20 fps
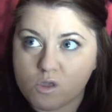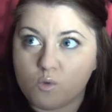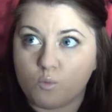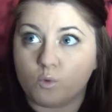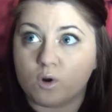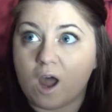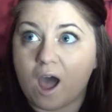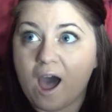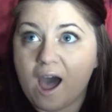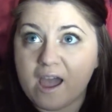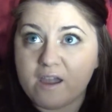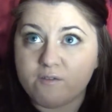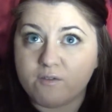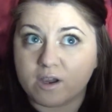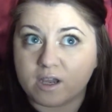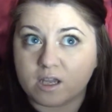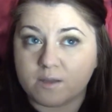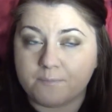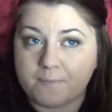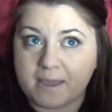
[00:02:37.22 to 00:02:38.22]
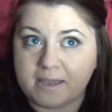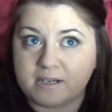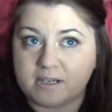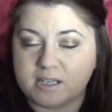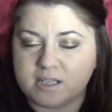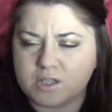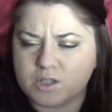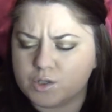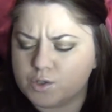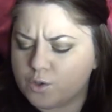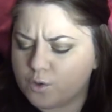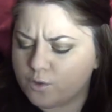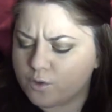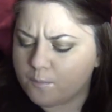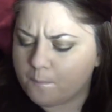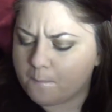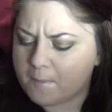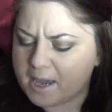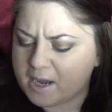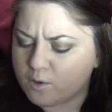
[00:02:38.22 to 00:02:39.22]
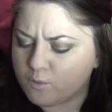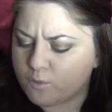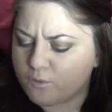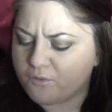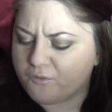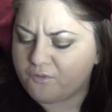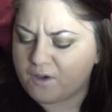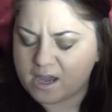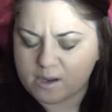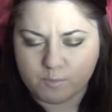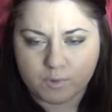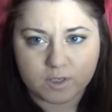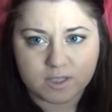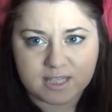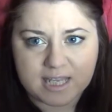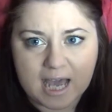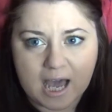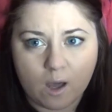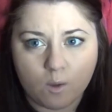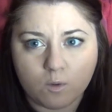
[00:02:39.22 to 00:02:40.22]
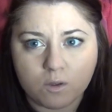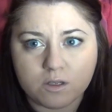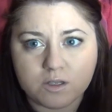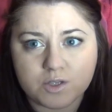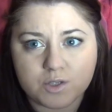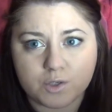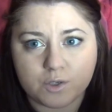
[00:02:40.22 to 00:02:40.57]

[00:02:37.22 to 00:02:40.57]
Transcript: What I recommend is, you know, the microfiber towels.